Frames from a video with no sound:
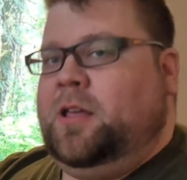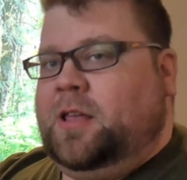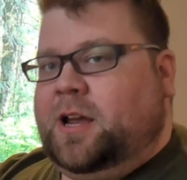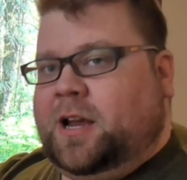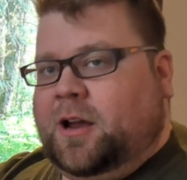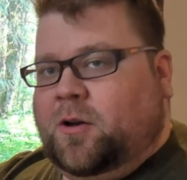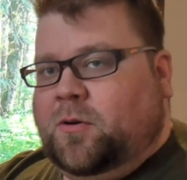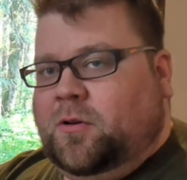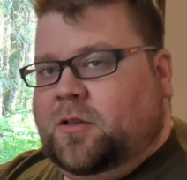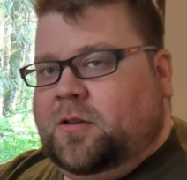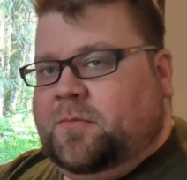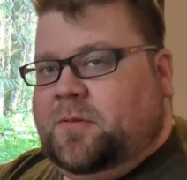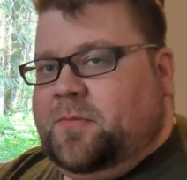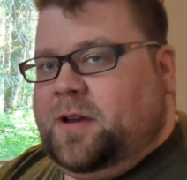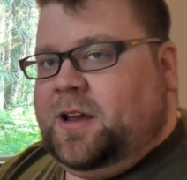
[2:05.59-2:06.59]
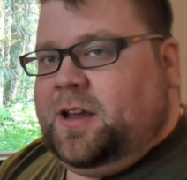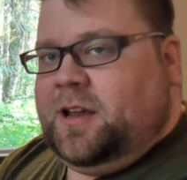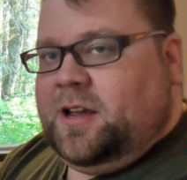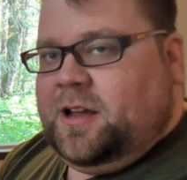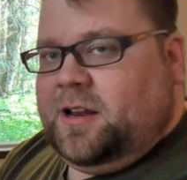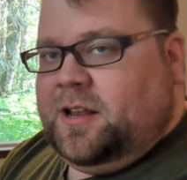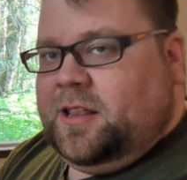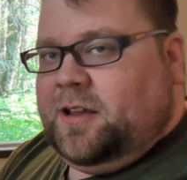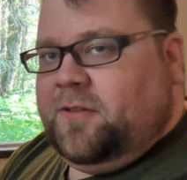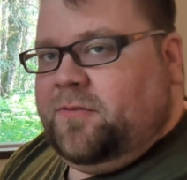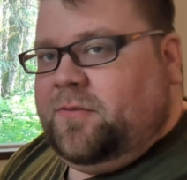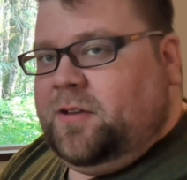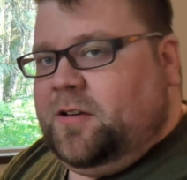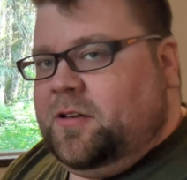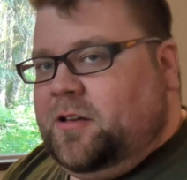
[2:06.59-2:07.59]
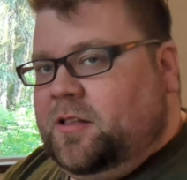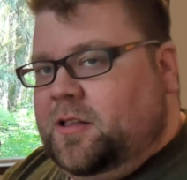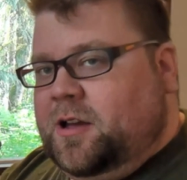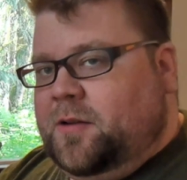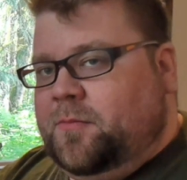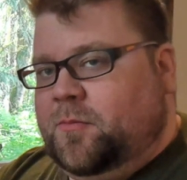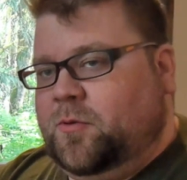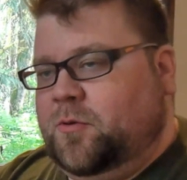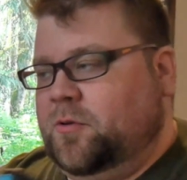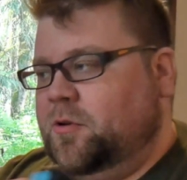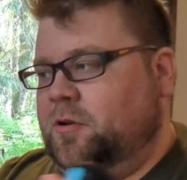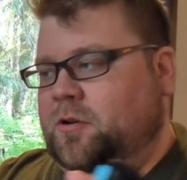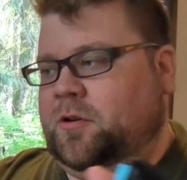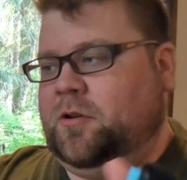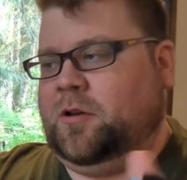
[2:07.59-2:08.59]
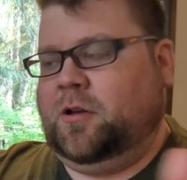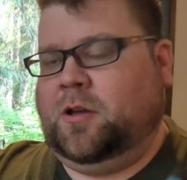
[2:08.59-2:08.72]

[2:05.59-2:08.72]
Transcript: like I hold them in my hand, and they feel a lot more,